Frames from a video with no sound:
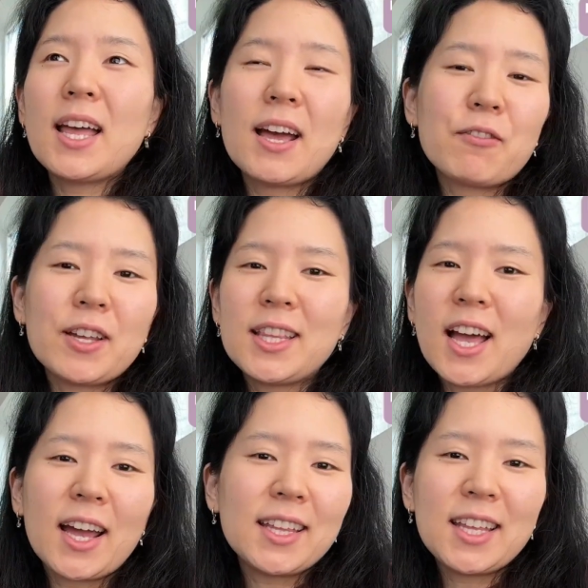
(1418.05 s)
every
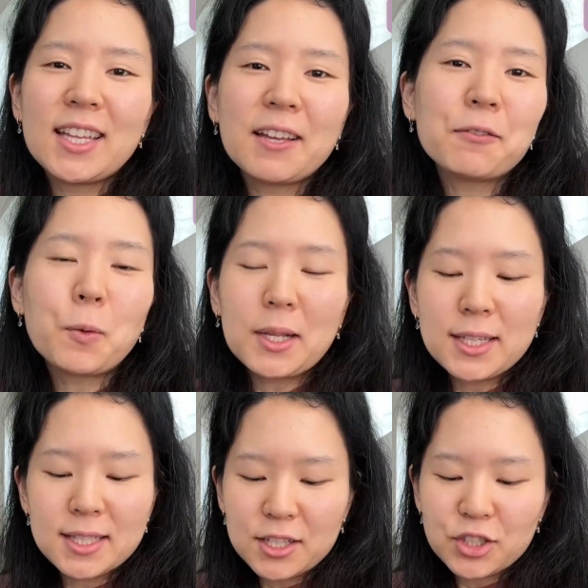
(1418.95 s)
19 of 20
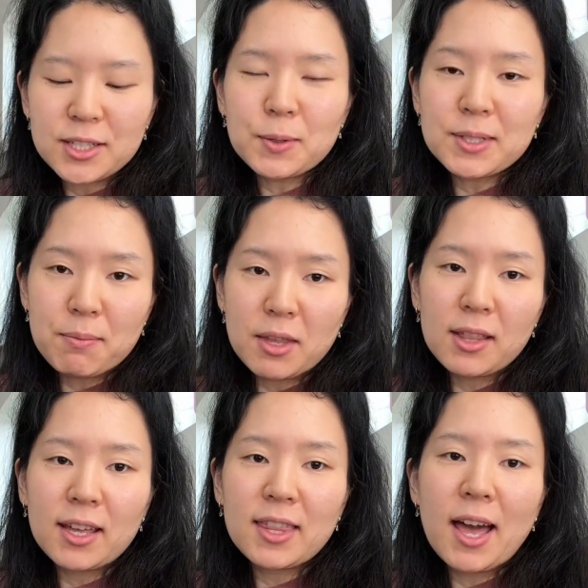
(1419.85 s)
stitches or something
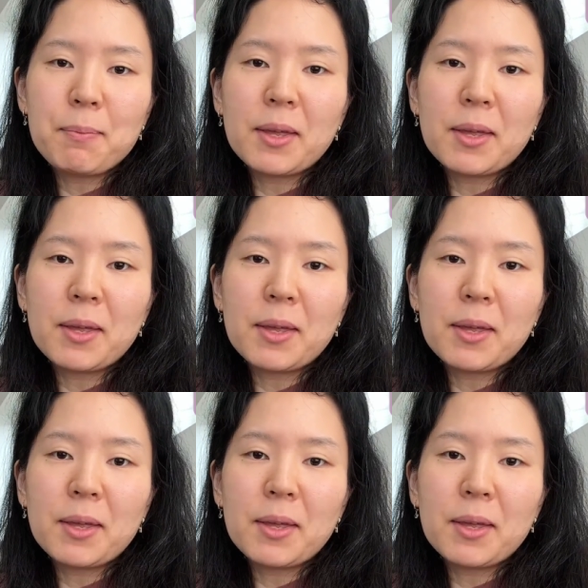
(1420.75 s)
like that,